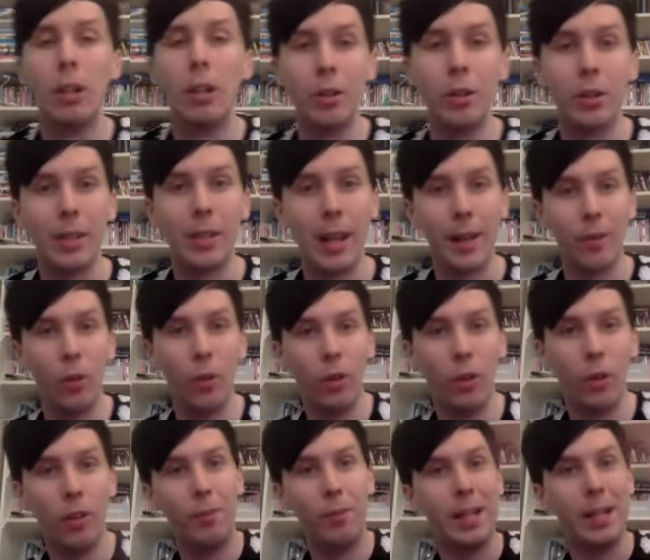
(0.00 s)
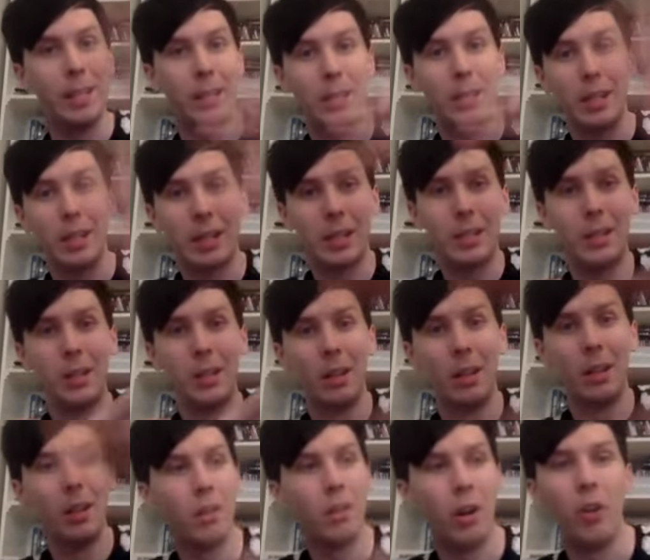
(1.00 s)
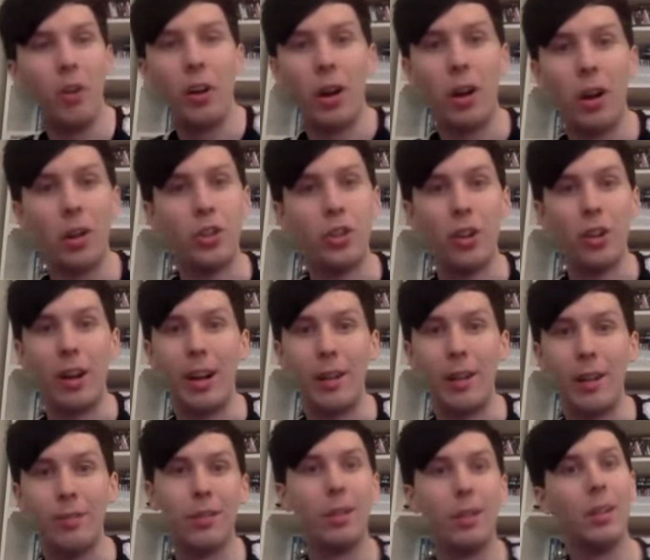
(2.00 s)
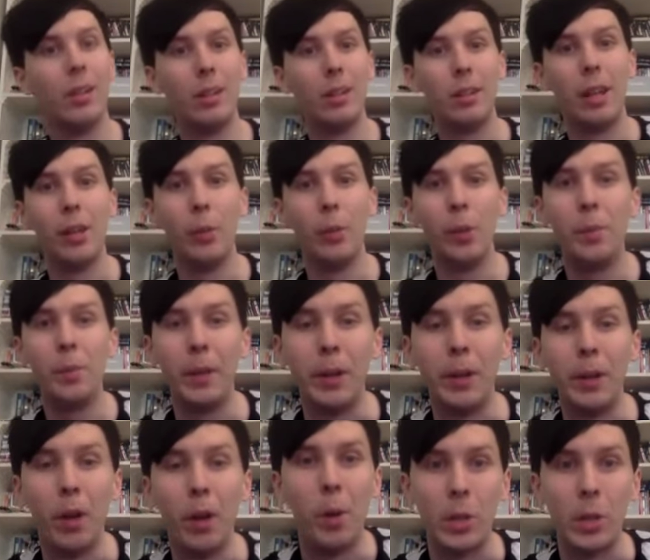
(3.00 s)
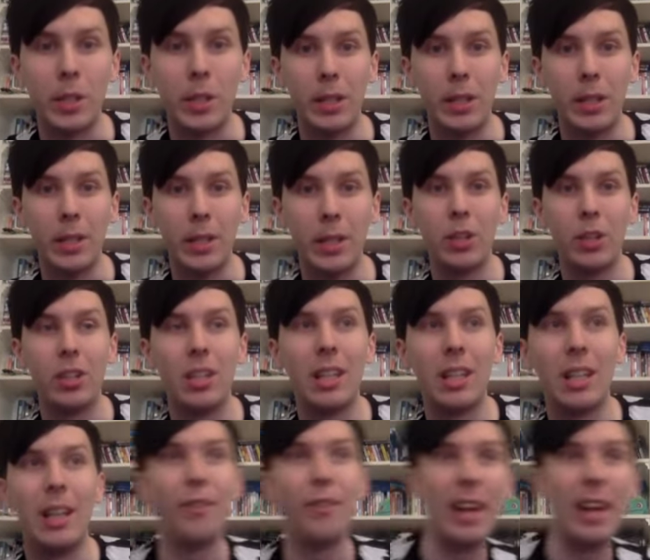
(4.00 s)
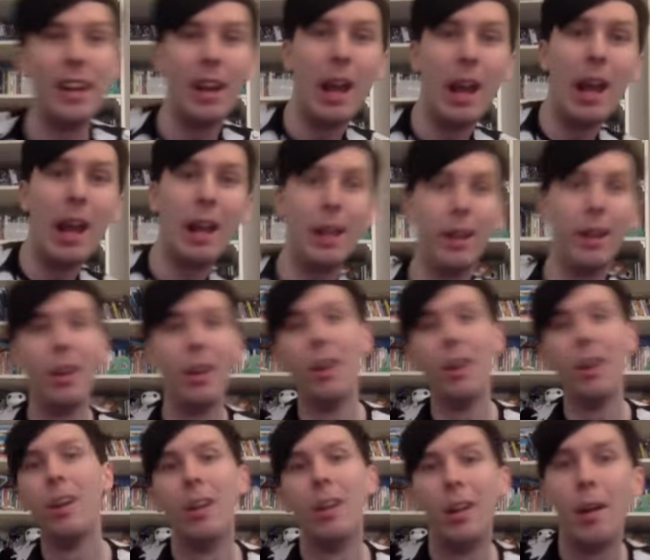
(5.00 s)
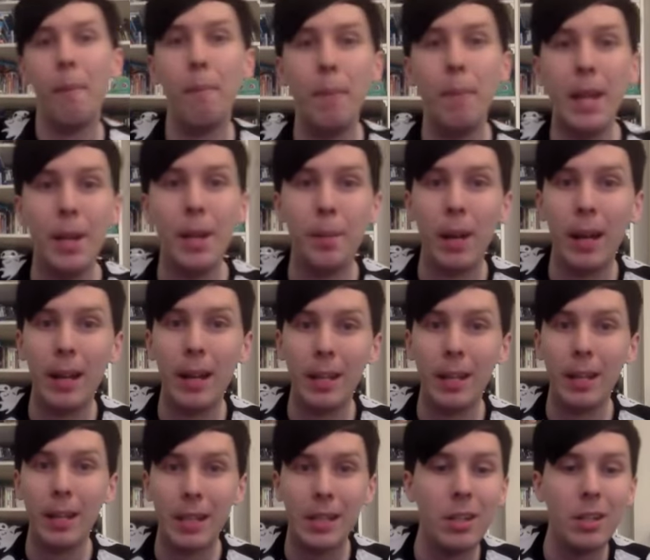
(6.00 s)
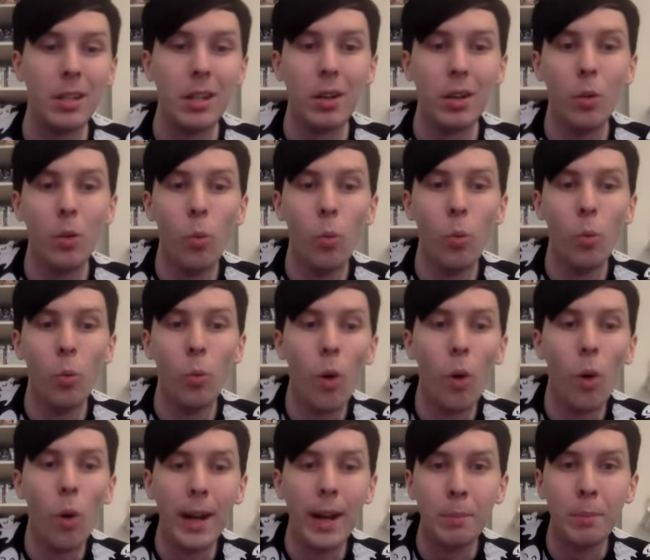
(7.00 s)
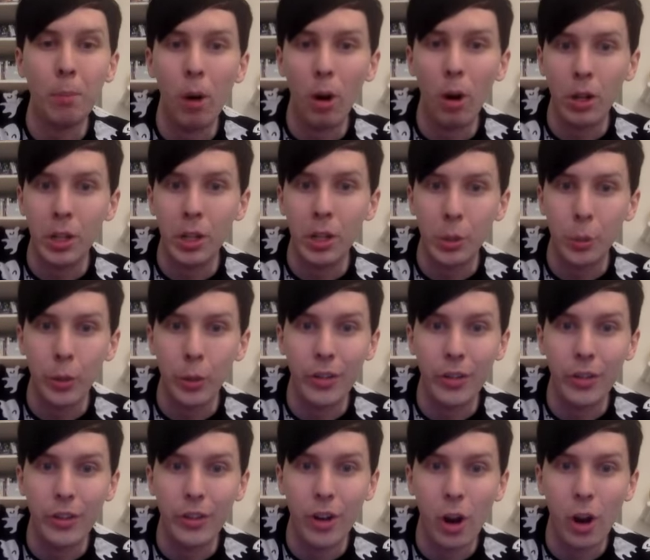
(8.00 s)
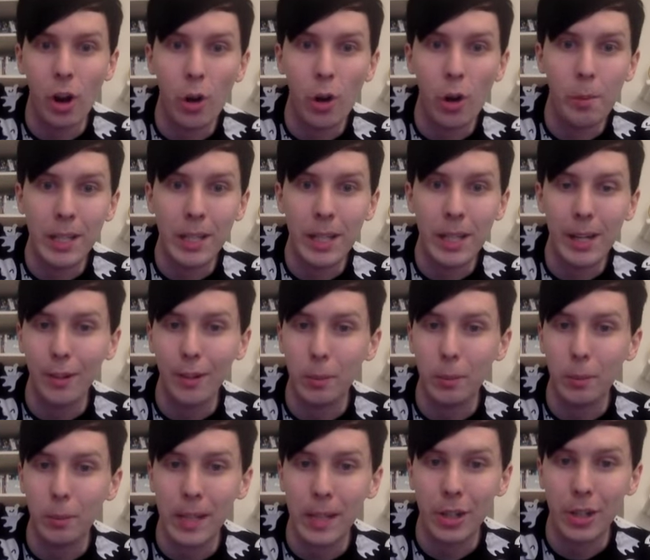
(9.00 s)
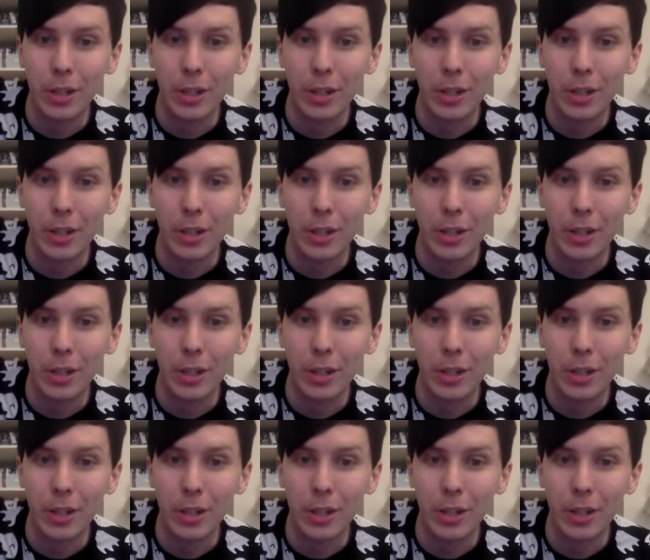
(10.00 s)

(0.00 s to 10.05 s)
just have all of my discs on a hard drive. Then there would be no boxes. I could just live in a minimalist white box with no material possessions.